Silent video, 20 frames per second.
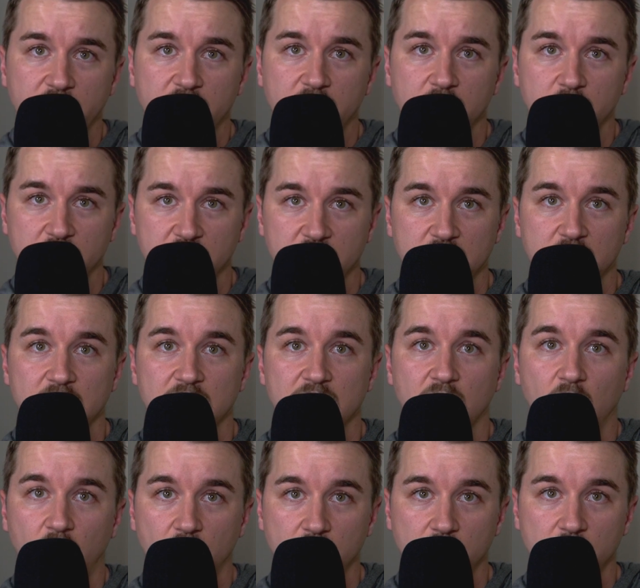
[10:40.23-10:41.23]
it be the
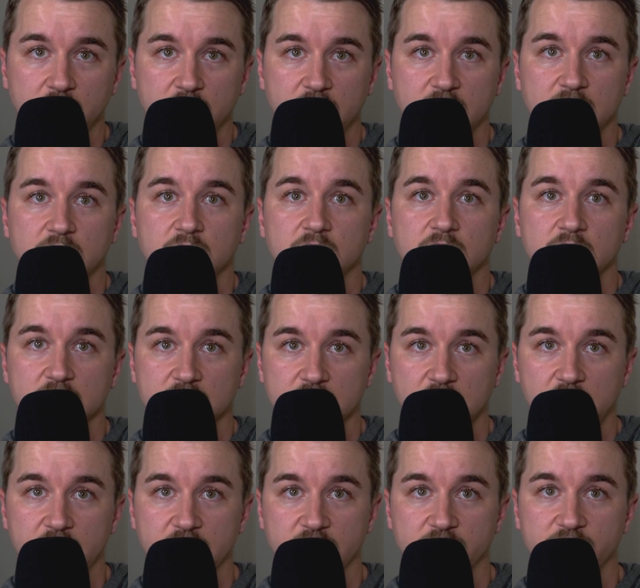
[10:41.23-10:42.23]
only
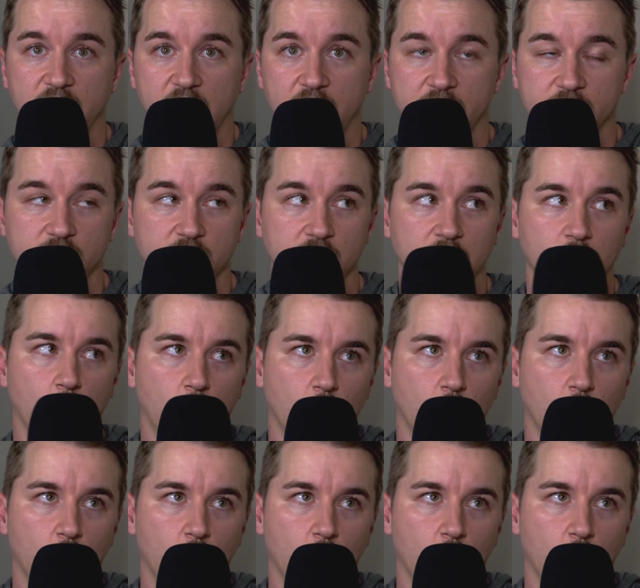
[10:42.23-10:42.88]
deciding factor